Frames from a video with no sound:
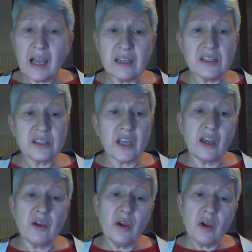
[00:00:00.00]
And
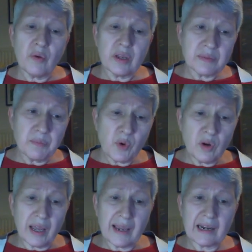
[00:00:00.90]
so it's
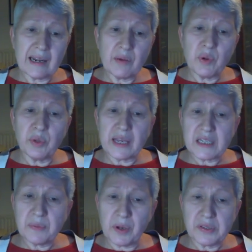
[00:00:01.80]
more likely we will
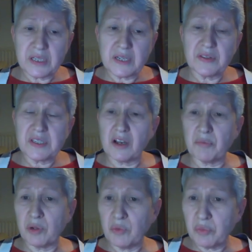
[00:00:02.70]
get a positive
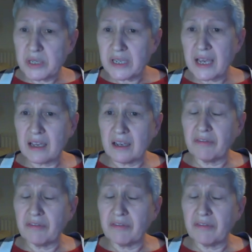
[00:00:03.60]
sample when we take